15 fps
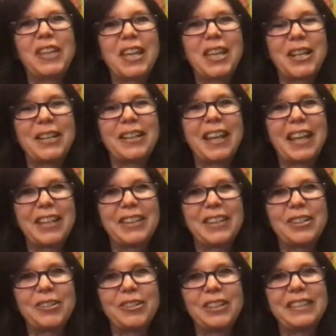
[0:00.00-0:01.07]
and and
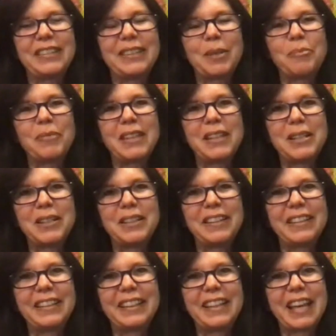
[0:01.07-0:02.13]
there is something
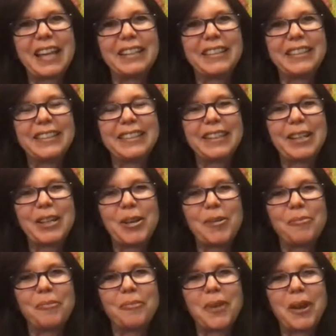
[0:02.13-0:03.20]
that
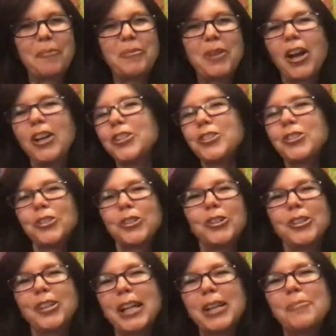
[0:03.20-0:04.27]
um, I'm not
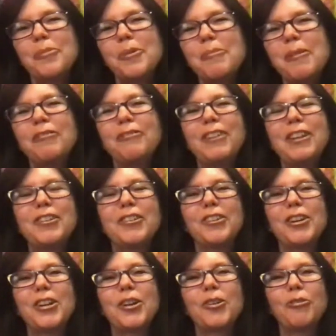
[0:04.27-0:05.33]
sure I can put my finger
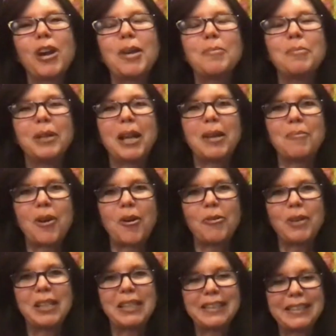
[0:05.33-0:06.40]
on it quite, but I'm
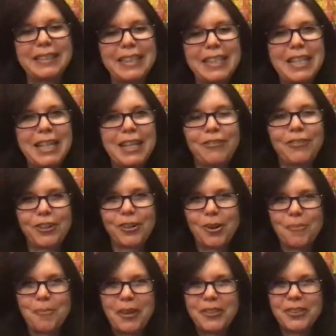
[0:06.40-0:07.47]
always if there are
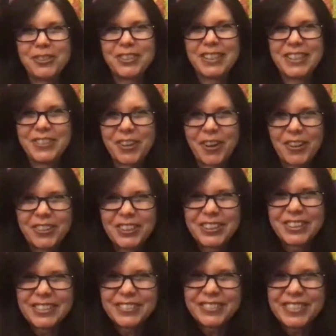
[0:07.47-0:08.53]
mothers and
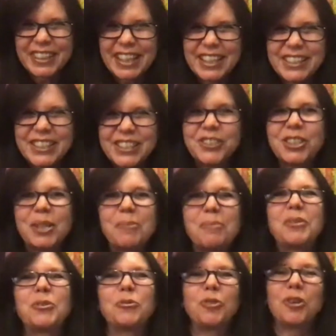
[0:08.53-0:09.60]
daughter
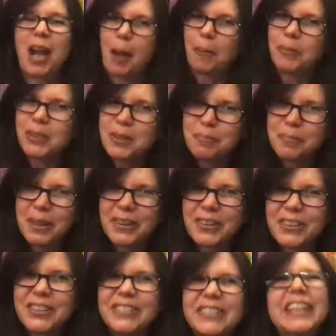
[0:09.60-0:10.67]
relationships or absent
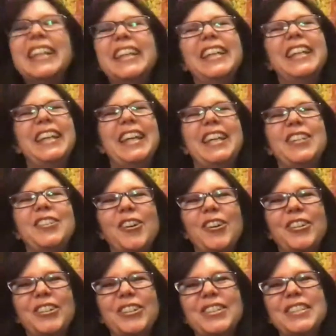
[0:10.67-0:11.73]
mothers and
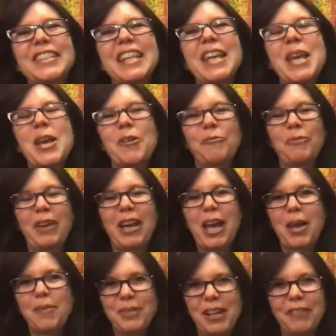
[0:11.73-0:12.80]
daughters,
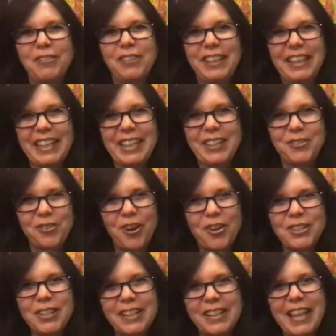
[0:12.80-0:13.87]
I'm definitely
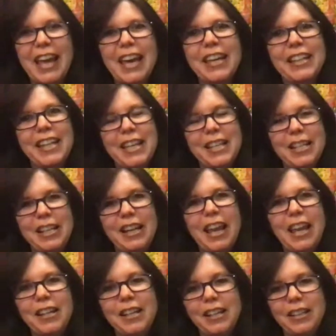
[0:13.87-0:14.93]
drawn to that and
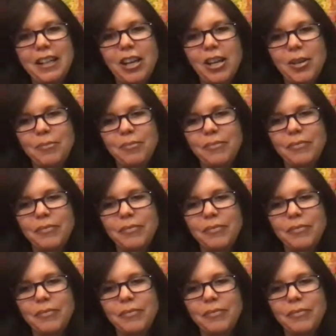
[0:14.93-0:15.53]
and um,